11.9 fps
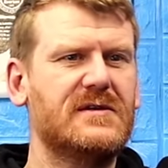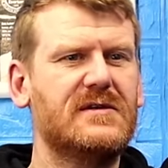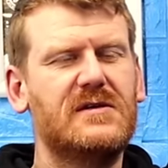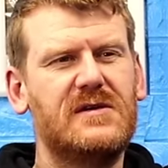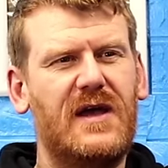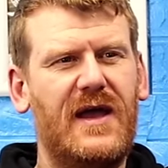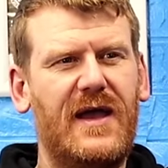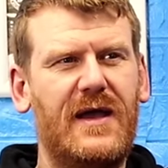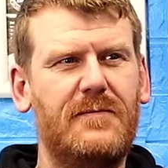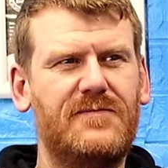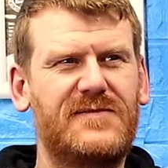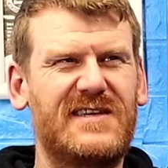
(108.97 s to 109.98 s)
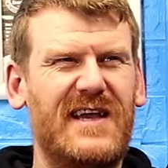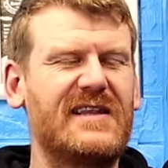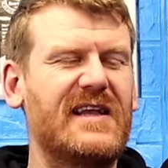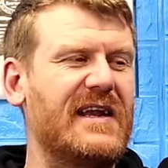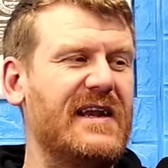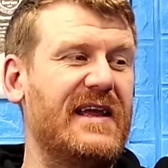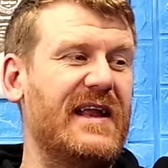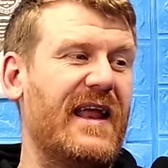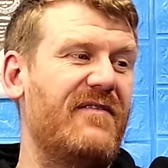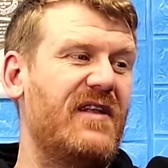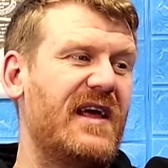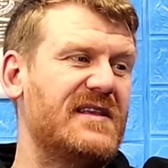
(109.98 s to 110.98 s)
tactically
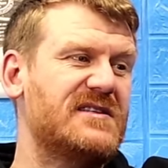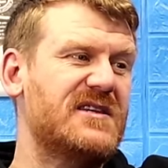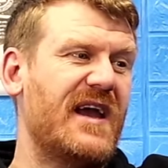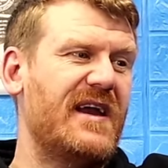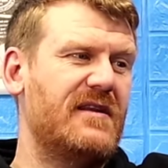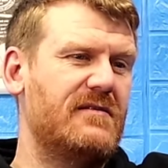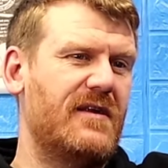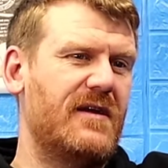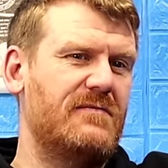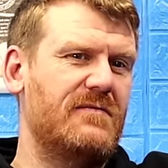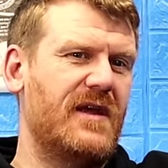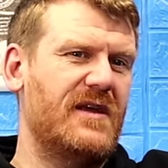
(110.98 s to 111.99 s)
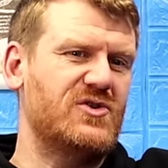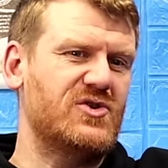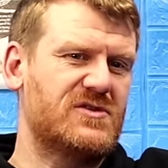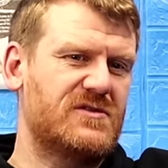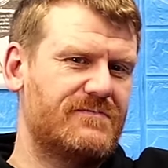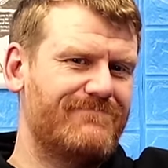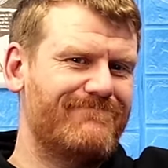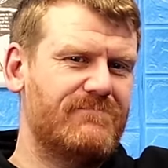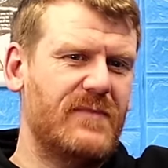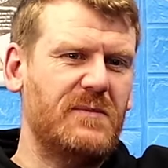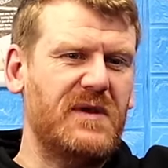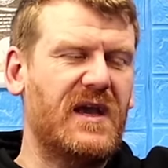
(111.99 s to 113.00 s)
clever, let's say, and just
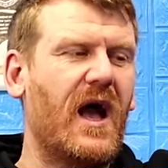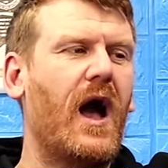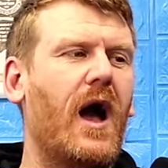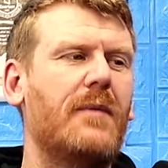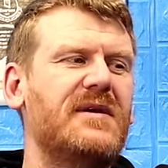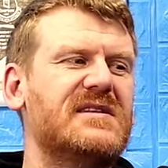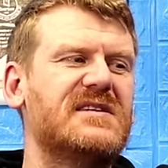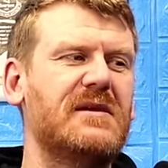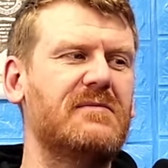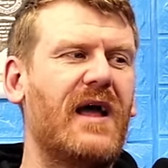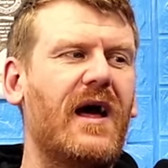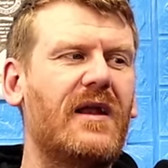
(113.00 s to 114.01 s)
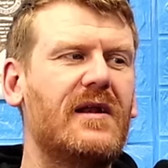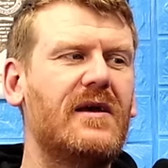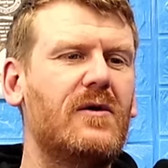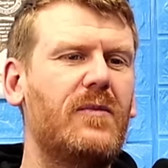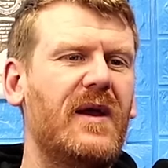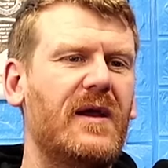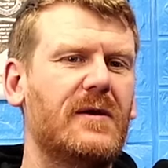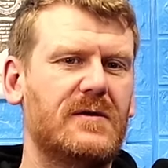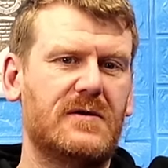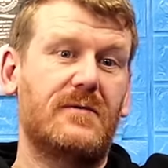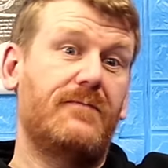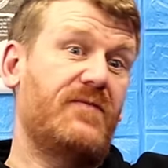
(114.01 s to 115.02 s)
maybe calm your team down a little bit.
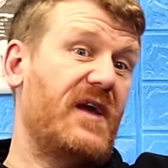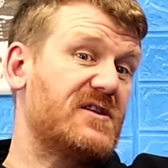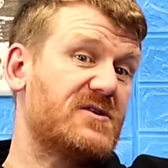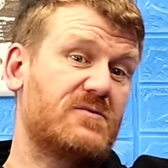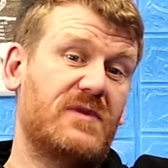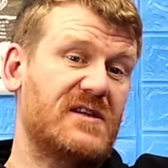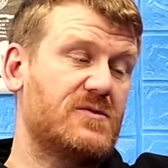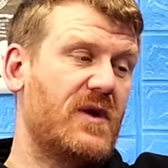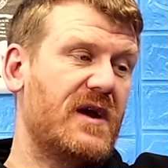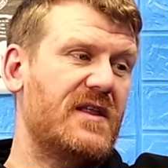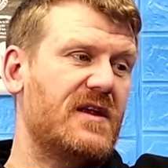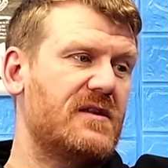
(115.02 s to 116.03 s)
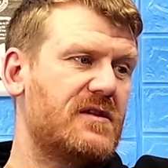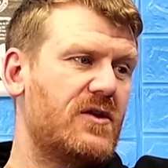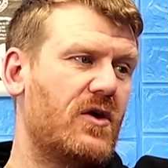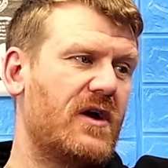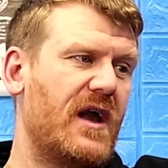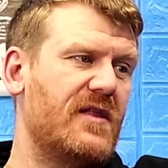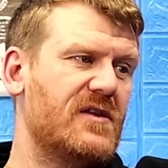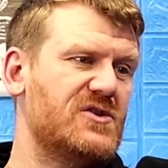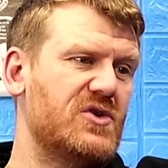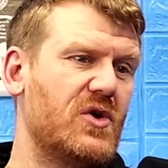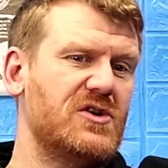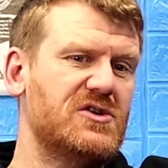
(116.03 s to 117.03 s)
That's where they're not getting the
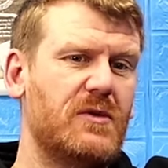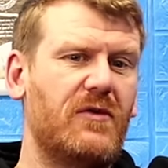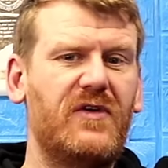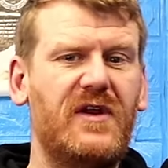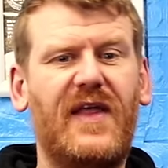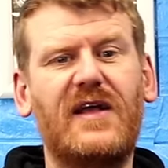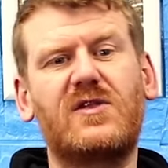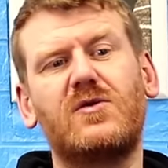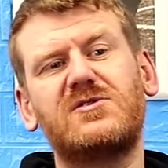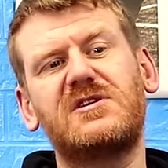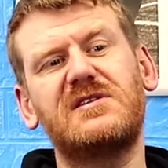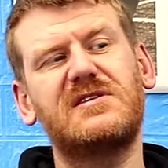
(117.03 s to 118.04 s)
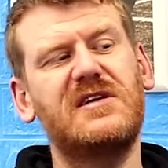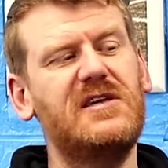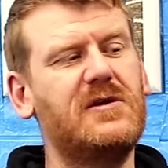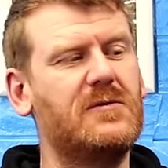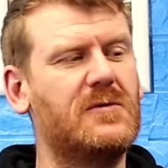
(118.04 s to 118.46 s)
joy. So hopefully that does continue